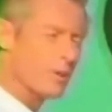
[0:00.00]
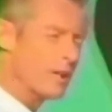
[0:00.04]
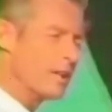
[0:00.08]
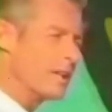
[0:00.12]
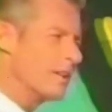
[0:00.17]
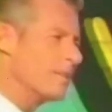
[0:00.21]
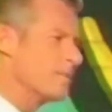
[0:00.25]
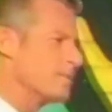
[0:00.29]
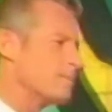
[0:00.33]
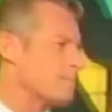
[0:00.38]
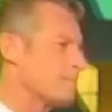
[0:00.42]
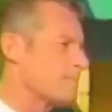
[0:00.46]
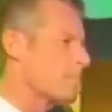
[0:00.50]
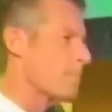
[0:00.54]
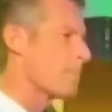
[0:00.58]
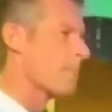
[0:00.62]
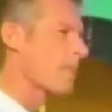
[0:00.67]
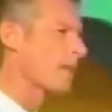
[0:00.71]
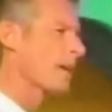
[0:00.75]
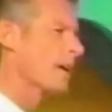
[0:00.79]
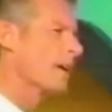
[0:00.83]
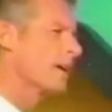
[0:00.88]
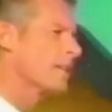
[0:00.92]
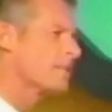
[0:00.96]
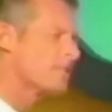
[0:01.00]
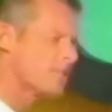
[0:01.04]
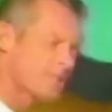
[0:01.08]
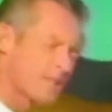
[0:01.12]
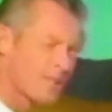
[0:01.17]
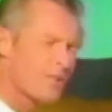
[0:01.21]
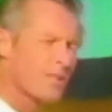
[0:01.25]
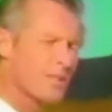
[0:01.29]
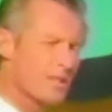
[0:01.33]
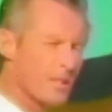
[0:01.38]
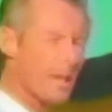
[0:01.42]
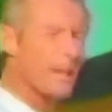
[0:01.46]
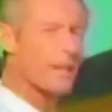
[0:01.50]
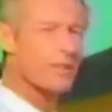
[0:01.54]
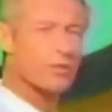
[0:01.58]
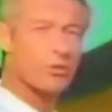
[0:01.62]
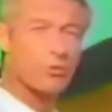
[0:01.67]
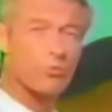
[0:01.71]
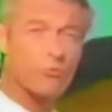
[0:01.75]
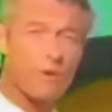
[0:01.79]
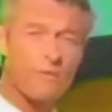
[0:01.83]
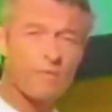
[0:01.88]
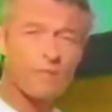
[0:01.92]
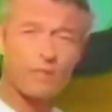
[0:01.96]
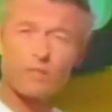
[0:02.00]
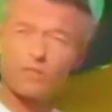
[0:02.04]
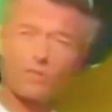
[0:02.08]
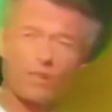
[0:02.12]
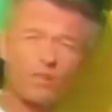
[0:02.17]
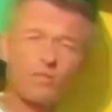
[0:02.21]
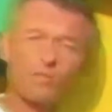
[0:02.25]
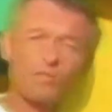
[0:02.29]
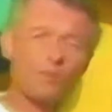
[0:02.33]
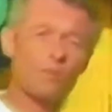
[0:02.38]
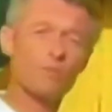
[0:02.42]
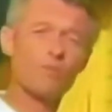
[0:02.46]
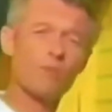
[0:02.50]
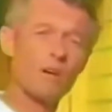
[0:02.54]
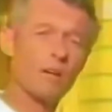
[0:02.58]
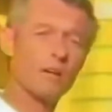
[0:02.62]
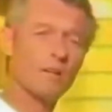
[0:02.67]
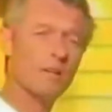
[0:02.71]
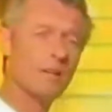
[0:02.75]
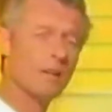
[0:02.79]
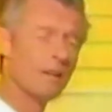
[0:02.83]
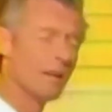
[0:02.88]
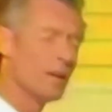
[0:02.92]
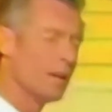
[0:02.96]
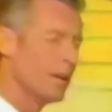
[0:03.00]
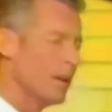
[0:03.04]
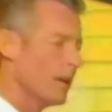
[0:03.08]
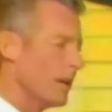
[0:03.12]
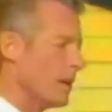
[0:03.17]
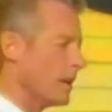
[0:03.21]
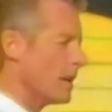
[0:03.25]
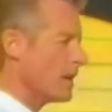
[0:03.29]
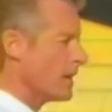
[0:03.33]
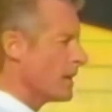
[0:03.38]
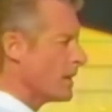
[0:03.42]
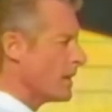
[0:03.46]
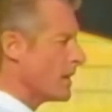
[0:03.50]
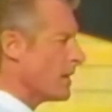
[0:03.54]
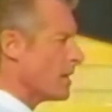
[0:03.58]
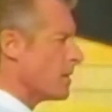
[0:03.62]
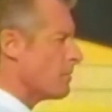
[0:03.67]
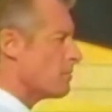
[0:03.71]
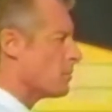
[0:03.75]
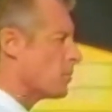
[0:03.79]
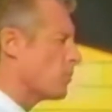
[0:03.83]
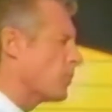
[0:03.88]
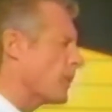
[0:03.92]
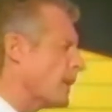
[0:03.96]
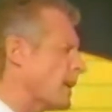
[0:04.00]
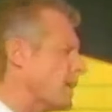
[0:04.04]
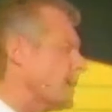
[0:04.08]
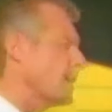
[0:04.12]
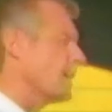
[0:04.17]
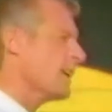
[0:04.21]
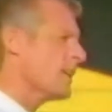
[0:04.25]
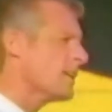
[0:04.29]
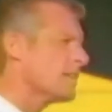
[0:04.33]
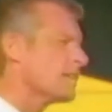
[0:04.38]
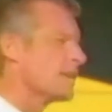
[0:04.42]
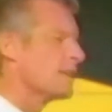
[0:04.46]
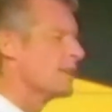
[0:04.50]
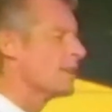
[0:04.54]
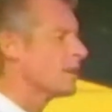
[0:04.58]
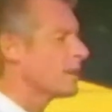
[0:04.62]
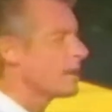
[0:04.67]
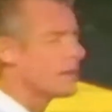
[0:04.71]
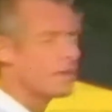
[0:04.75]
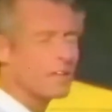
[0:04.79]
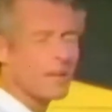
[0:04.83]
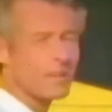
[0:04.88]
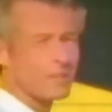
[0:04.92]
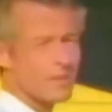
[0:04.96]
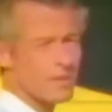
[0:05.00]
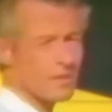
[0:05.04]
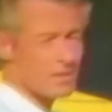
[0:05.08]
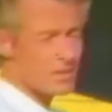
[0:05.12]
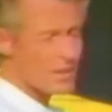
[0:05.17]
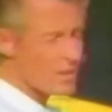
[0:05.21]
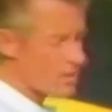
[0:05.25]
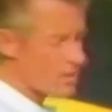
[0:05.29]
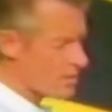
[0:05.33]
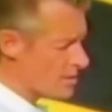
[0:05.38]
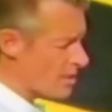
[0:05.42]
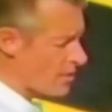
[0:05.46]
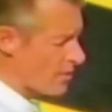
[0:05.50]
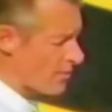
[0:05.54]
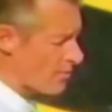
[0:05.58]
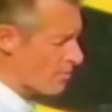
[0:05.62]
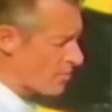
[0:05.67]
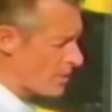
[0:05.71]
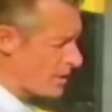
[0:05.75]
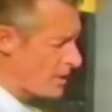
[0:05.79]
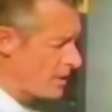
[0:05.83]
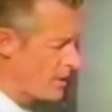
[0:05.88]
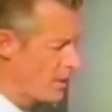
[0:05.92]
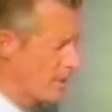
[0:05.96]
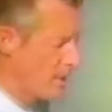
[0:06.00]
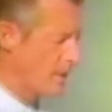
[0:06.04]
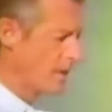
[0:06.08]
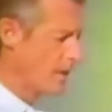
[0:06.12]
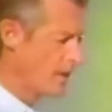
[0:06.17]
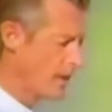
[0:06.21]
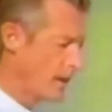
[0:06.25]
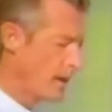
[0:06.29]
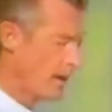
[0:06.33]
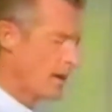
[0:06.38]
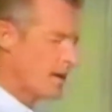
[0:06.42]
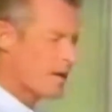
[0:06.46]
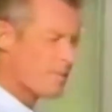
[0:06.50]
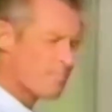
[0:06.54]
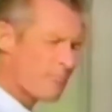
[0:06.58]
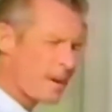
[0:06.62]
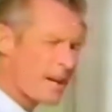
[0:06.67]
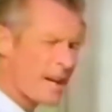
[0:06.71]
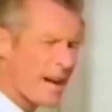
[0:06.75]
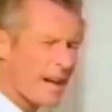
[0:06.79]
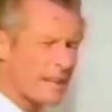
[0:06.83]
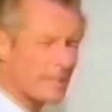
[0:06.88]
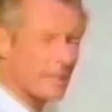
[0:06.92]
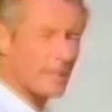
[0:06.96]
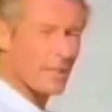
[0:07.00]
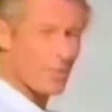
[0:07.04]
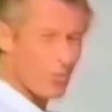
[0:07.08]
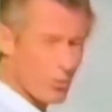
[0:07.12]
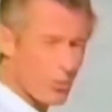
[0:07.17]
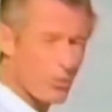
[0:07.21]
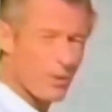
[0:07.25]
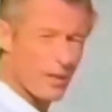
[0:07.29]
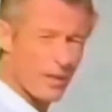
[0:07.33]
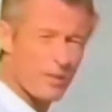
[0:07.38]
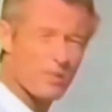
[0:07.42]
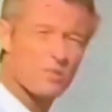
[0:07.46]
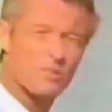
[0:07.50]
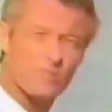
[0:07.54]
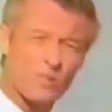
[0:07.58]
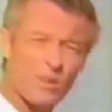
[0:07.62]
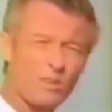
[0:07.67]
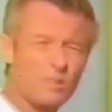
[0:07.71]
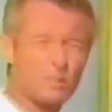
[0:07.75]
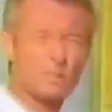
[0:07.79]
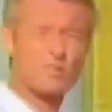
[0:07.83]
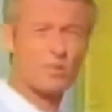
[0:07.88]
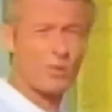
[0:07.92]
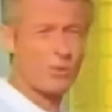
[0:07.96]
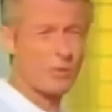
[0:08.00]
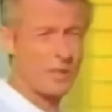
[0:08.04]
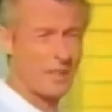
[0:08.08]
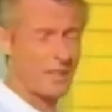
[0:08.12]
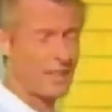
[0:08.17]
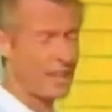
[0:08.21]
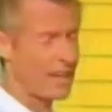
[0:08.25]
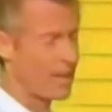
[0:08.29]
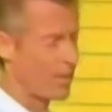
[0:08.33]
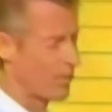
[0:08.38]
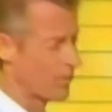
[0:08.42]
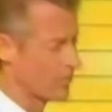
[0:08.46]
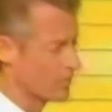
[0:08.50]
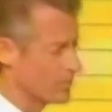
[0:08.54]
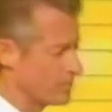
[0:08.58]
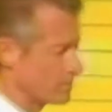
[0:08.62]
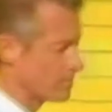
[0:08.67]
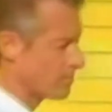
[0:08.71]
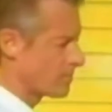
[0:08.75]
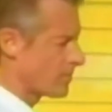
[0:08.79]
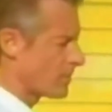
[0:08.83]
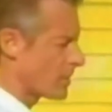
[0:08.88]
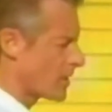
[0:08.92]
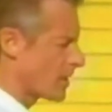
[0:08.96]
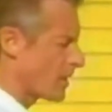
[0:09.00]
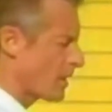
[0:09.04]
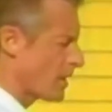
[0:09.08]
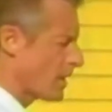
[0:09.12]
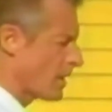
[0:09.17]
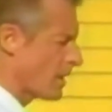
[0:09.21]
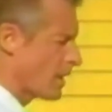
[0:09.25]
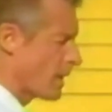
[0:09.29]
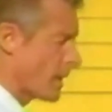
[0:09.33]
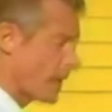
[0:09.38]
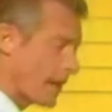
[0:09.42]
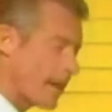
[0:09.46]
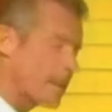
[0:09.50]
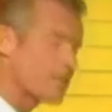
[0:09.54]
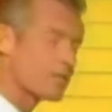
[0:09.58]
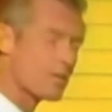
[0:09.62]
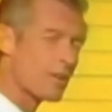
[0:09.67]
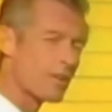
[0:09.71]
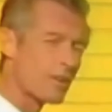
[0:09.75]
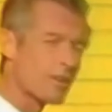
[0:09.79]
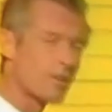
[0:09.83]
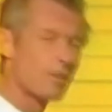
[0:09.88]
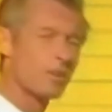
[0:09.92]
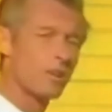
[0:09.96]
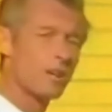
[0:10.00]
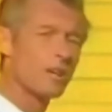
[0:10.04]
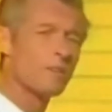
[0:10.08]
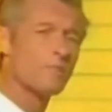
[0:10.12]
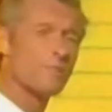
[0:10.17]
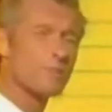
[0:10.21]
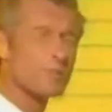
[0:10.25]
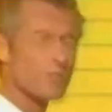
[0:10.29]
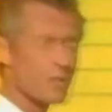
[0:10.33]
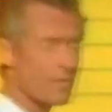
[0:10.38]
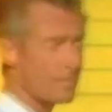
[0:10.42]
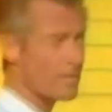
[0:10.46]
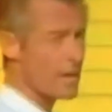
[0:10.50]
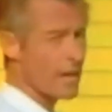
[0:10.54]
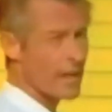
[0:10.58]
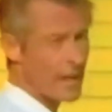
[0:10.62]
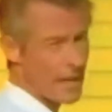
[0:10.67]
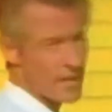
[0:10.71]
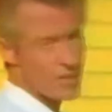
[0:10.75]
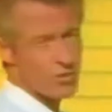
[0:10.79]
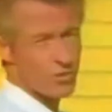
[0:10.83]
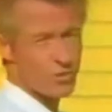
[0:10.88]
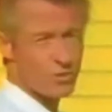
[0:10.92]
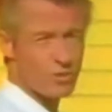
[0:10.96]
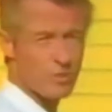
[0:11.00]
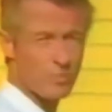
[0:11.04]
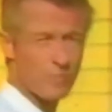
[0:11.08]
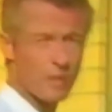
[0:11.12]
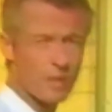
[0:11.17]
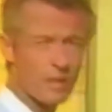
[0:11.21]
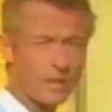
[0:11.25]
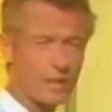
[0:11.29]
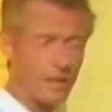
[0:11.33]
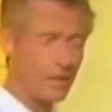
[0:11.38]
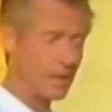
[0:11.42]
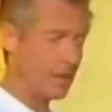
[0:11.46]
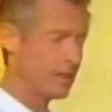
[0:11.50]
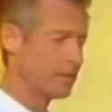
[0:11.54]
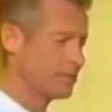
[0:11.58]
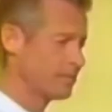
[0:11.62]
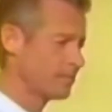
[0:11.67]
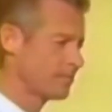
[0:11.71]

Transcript: to me, and the series had a terrific six year run. But when it ended in 1963, my acting career started slowing down and I started looking for some financial stability.